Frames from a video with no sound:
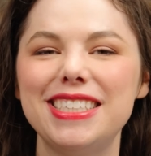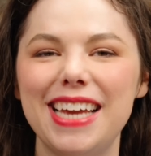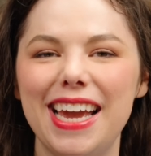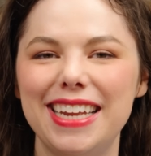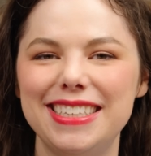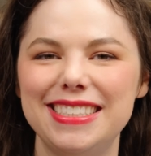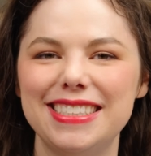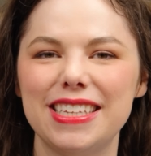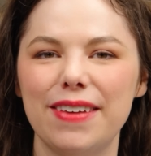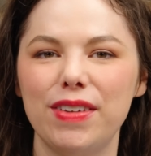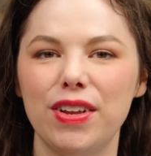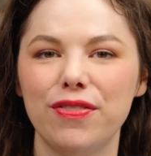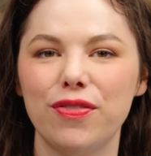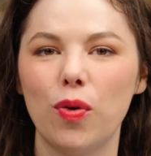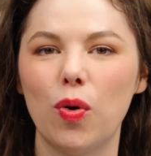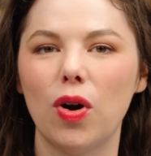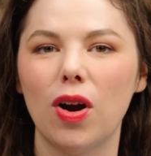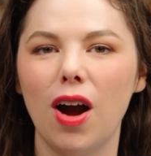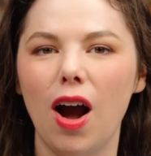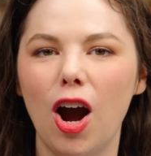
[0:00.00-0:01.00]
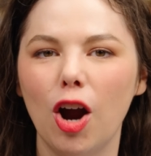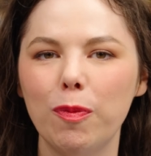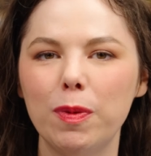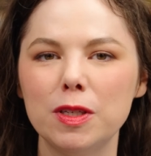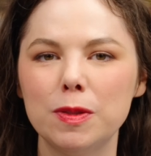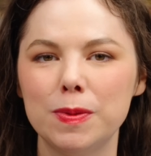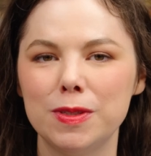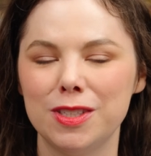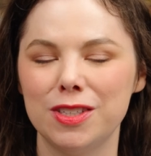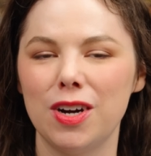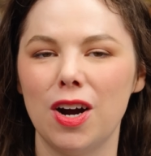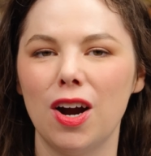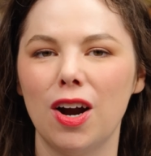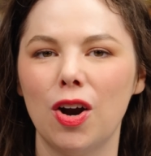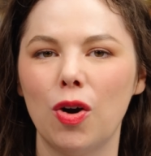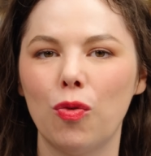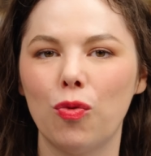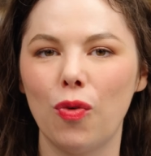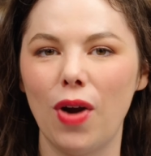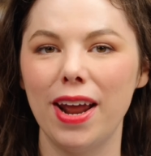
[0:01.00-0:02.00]
to 1874, Harper's
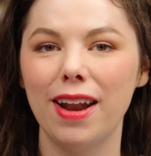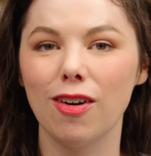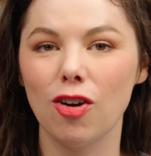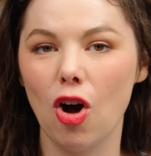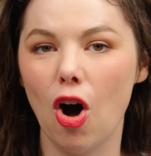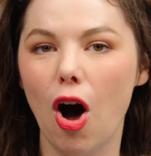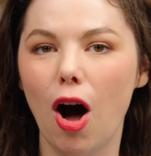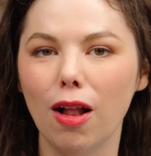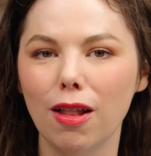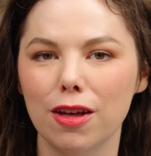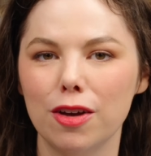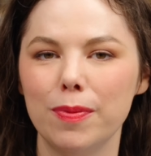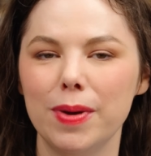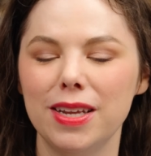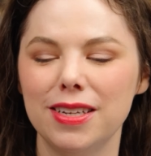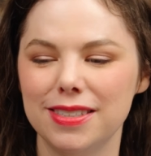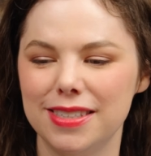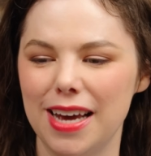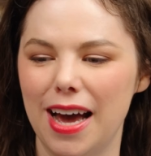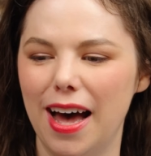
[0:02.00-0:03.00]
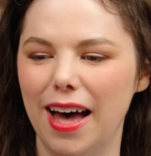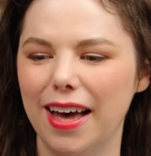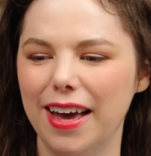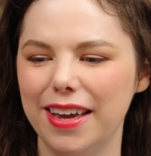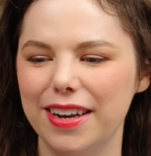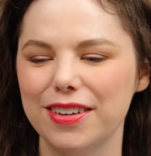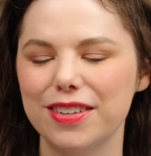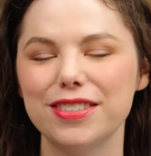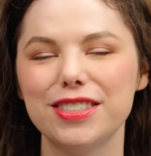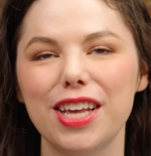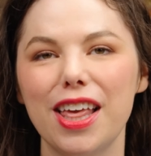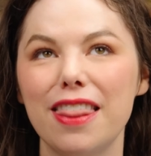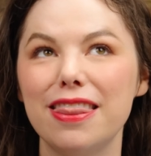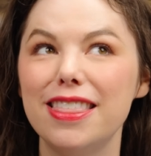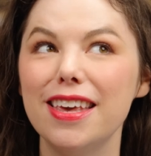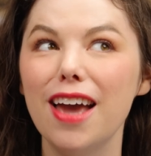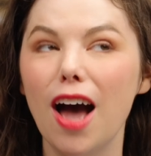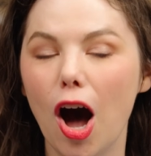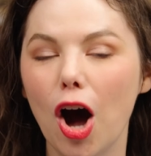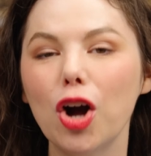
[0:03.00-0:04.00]
Bazaar ran a column entitled
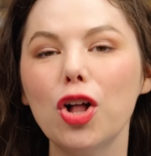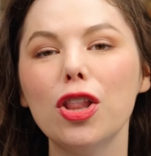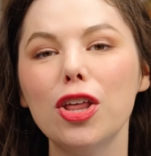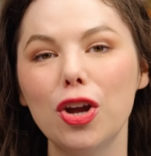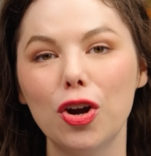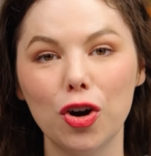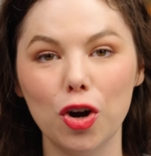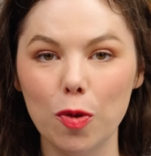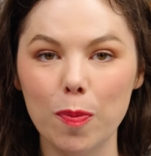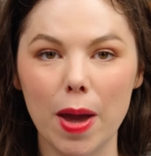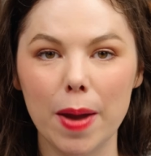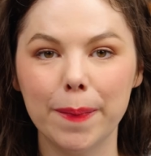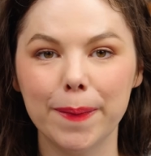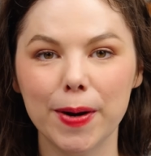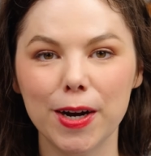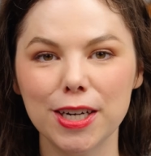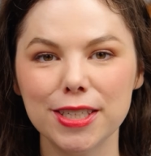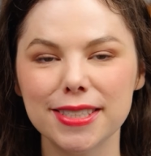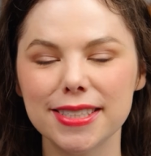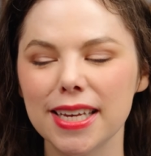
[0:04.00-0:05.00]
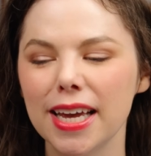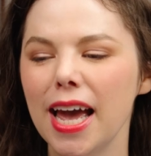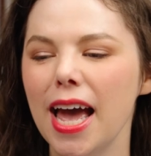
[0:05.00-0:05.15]
The Ugly Girl Papers,